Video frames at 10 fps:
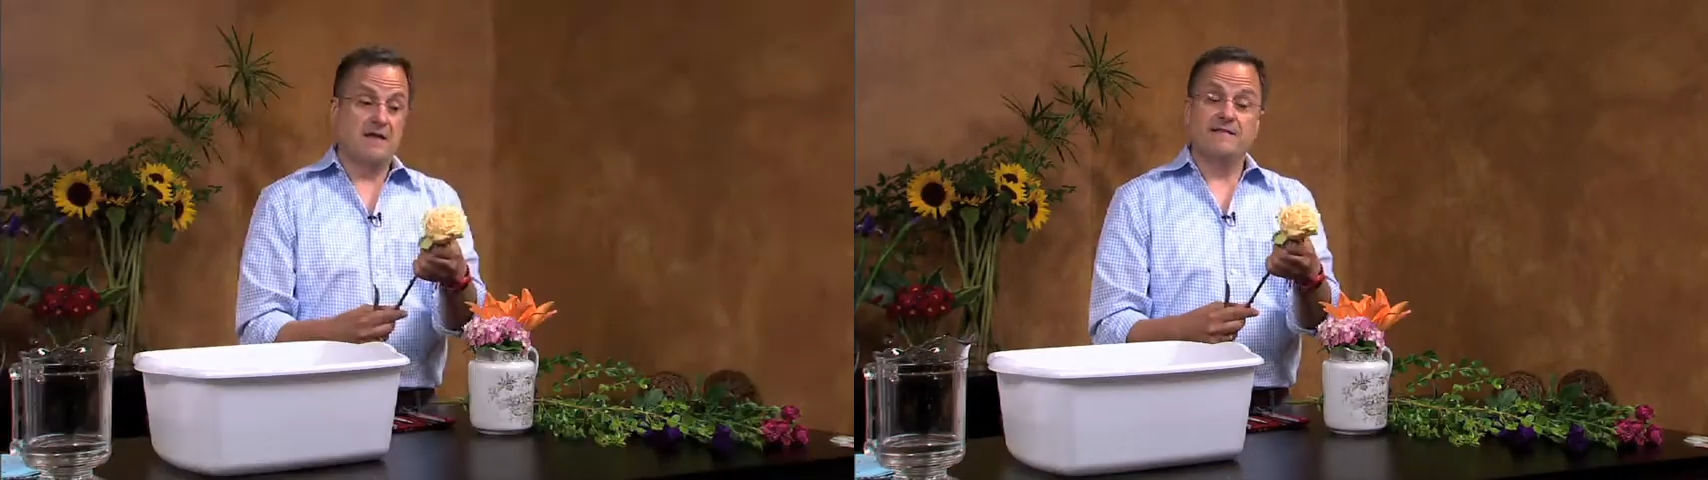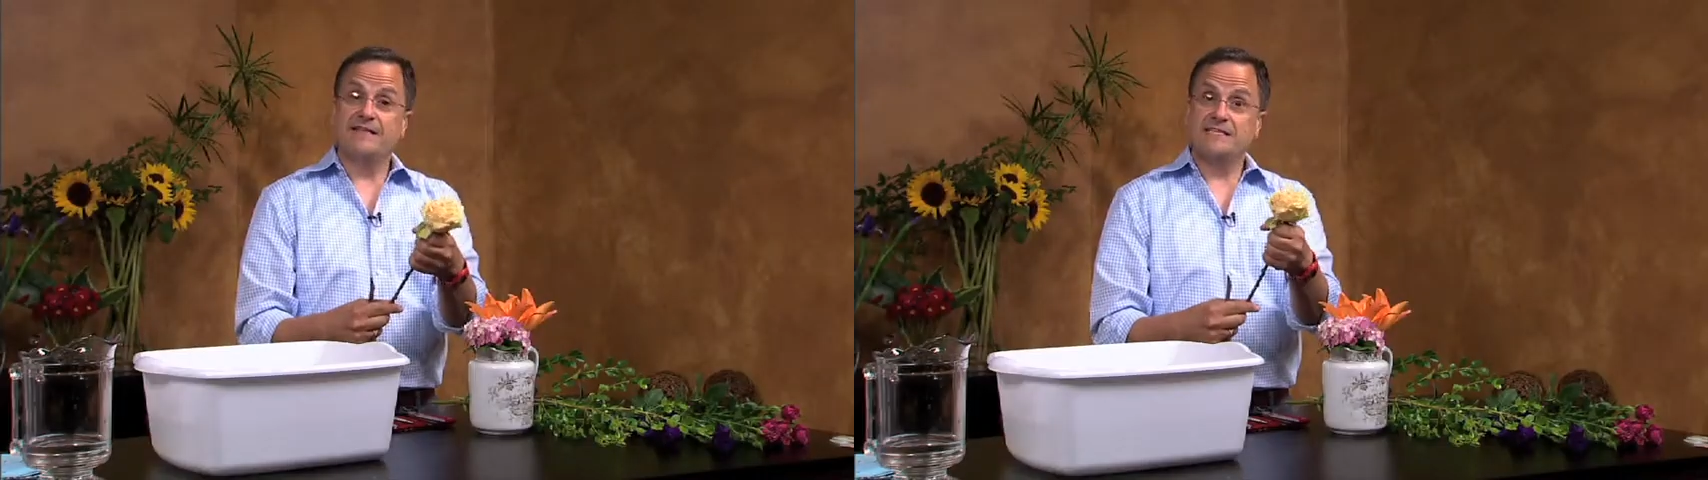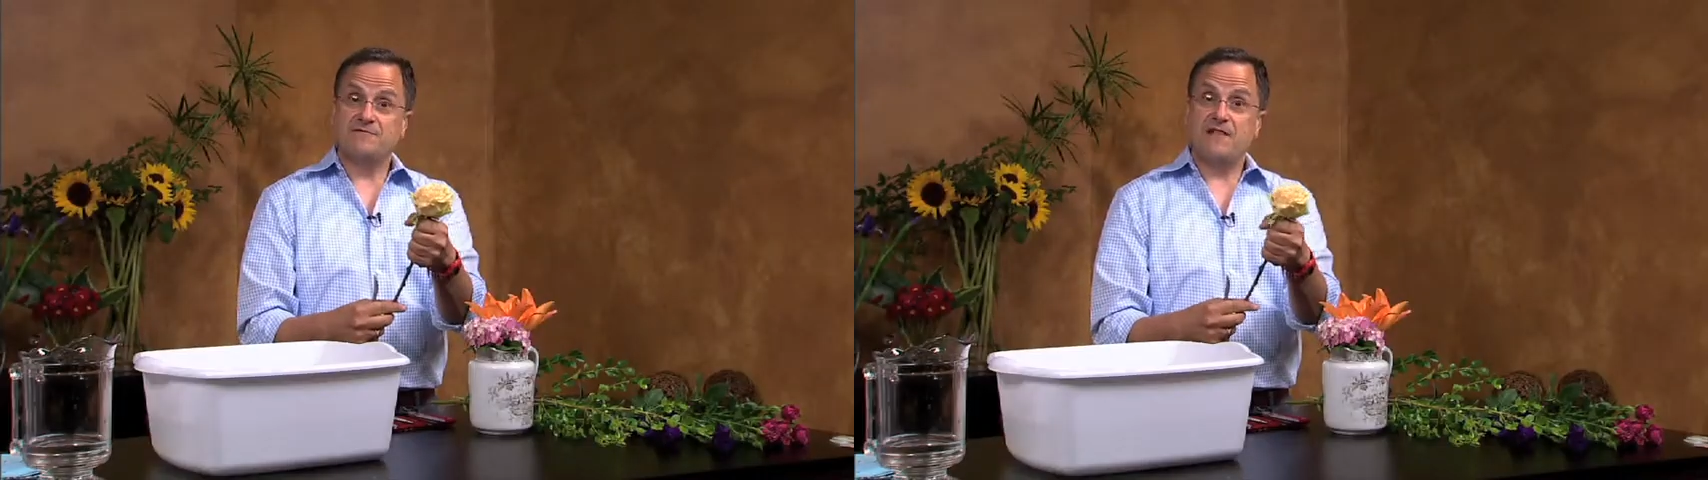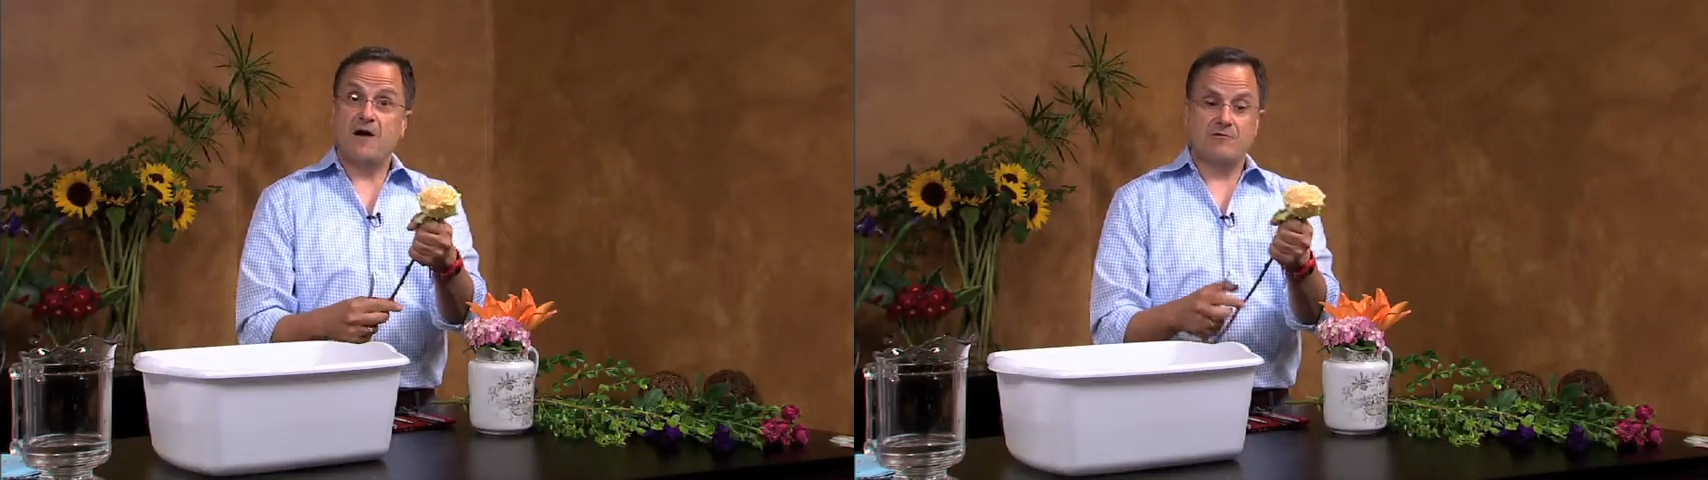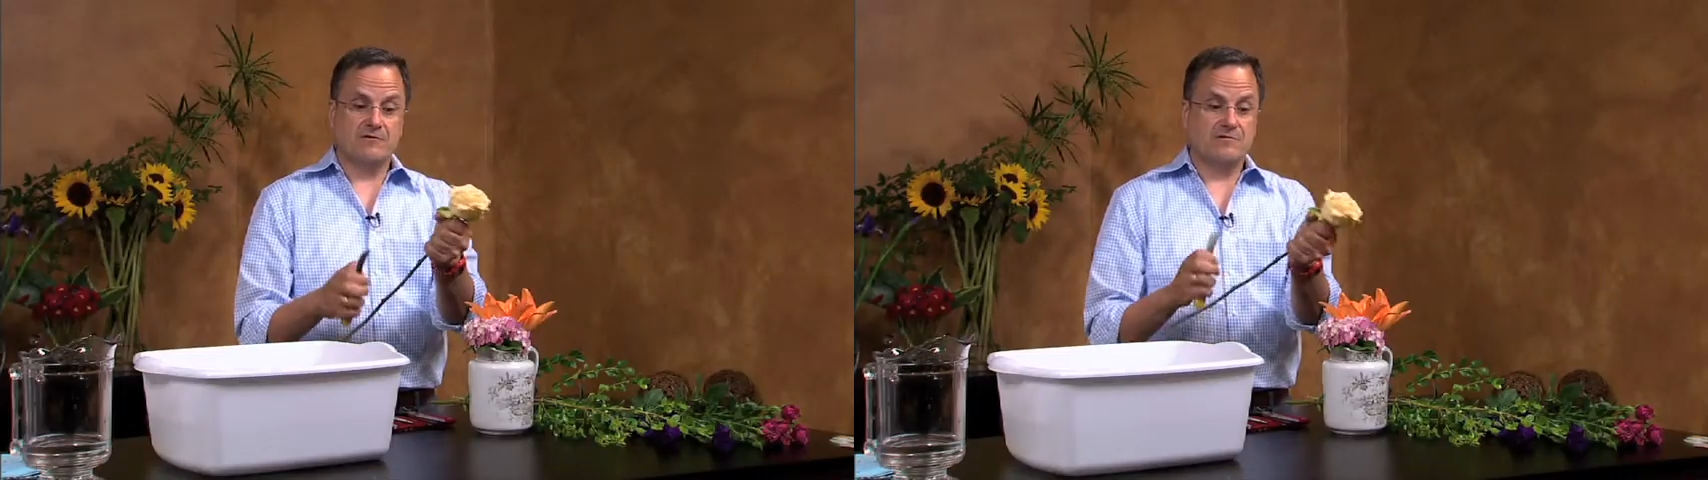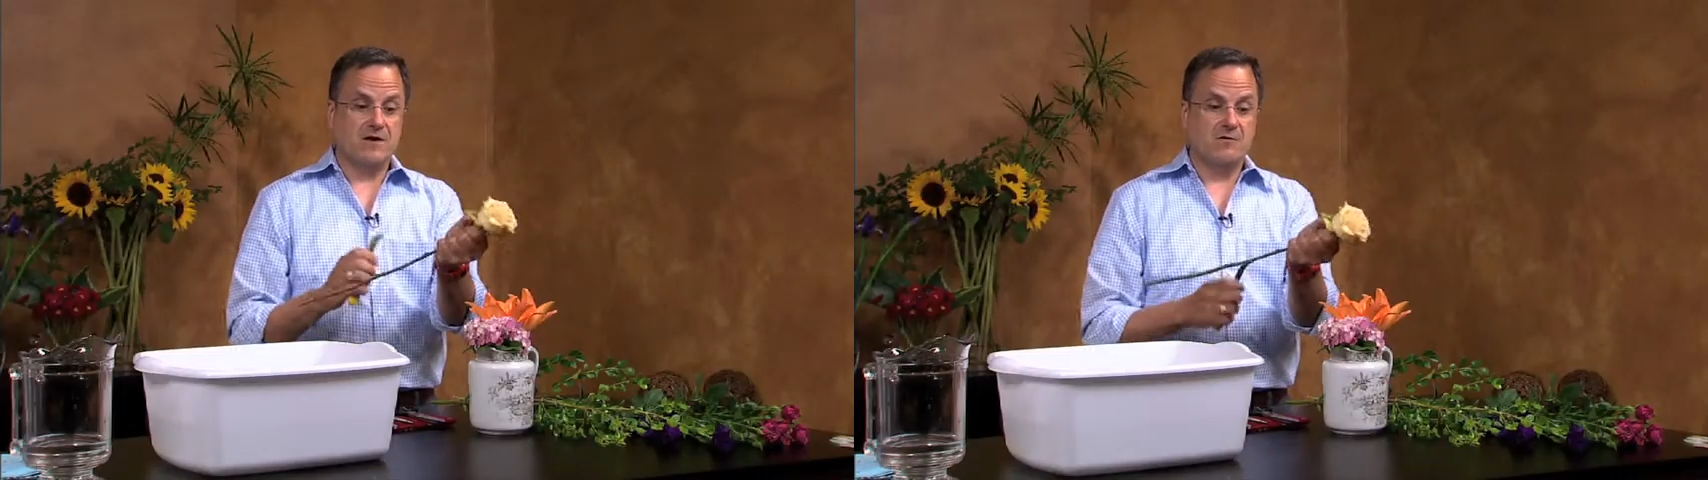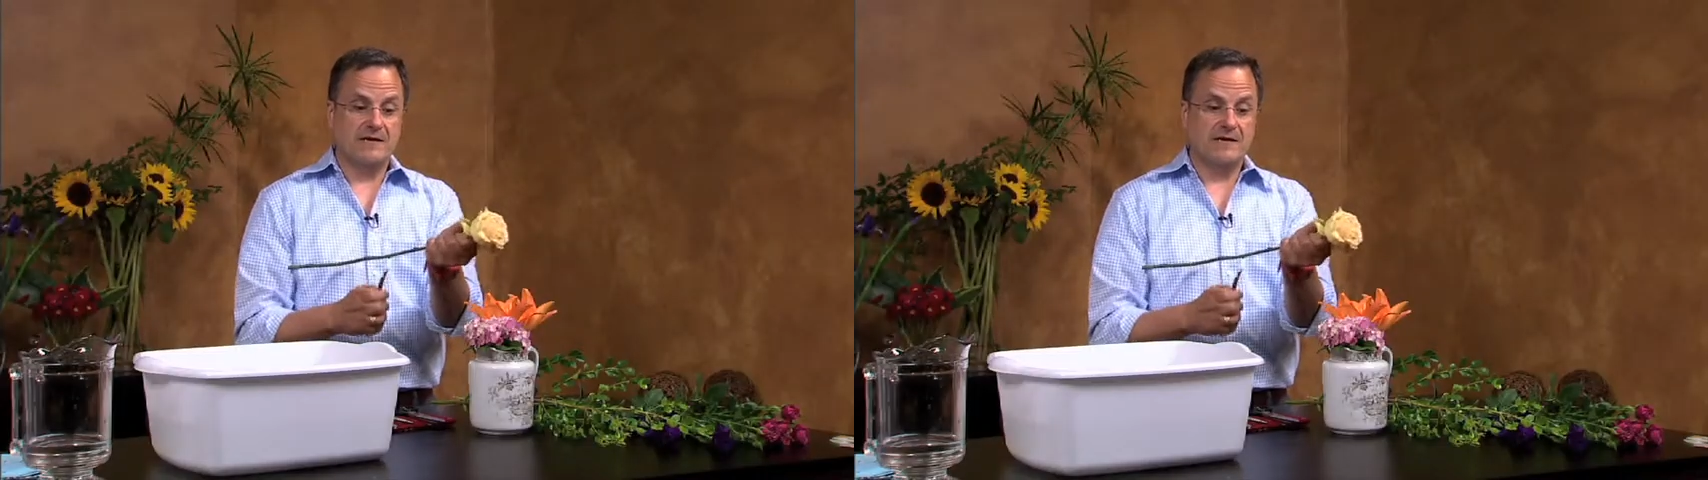This flower, though,